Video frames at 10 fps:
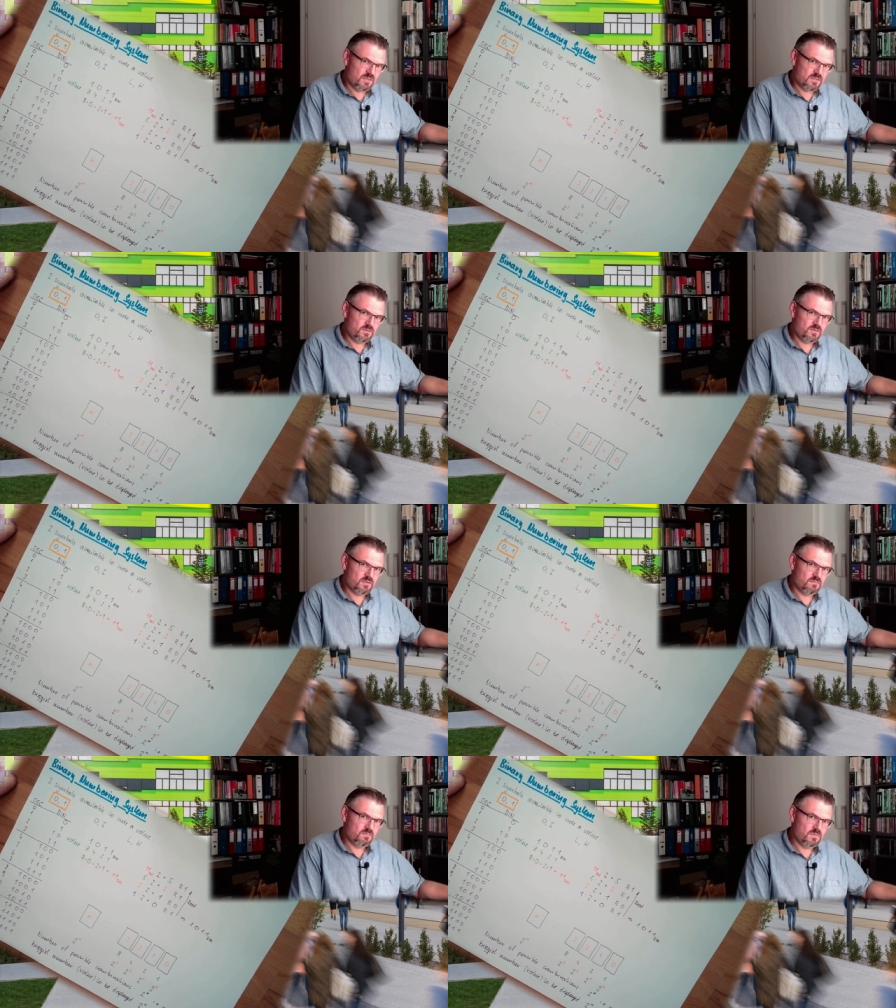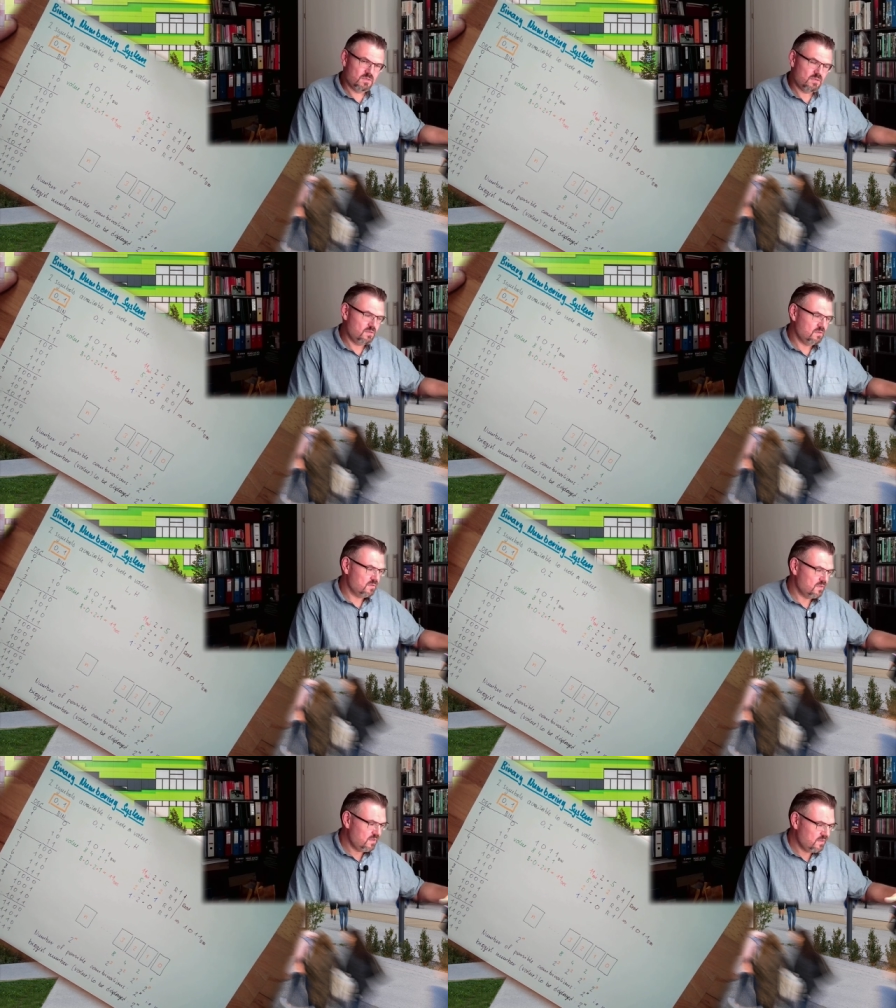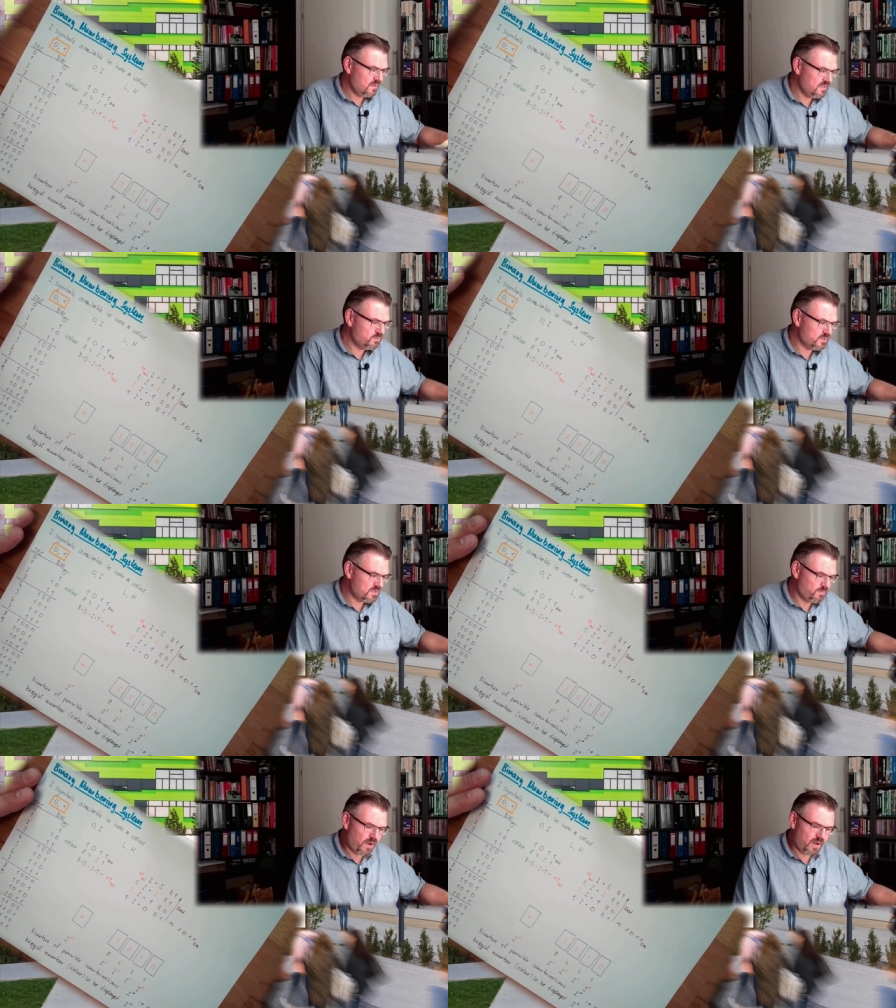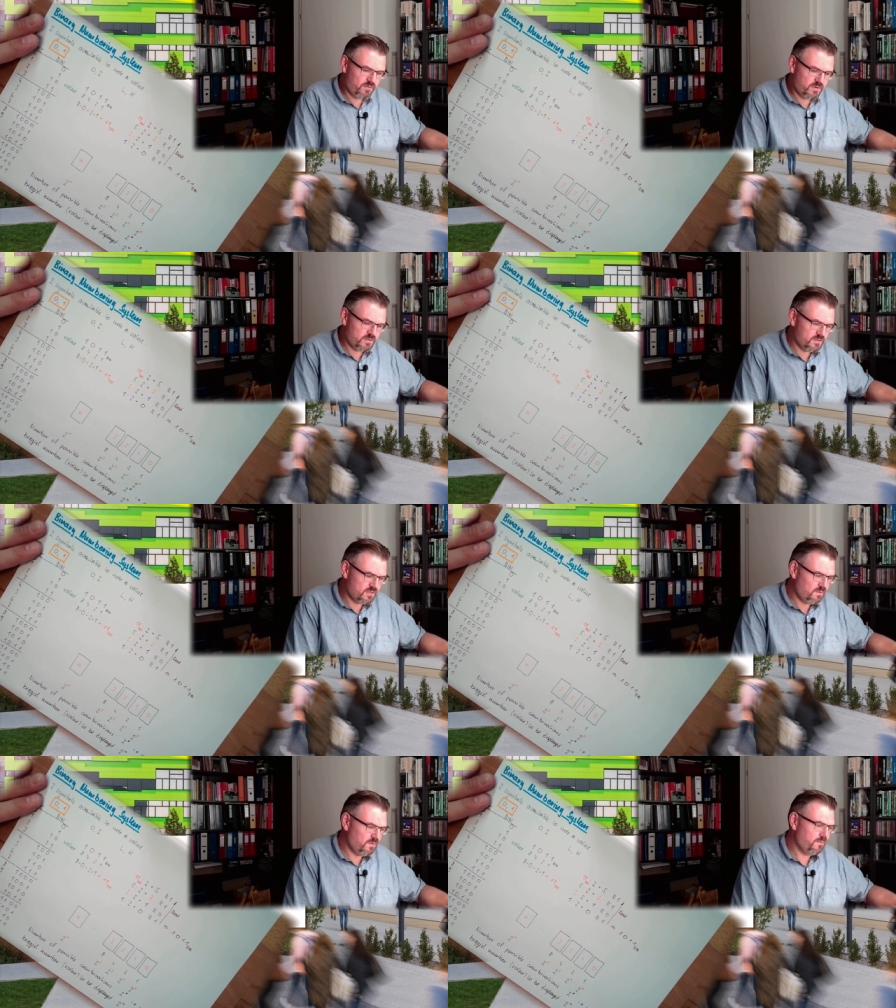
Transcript: system. Okay, this was the binary system.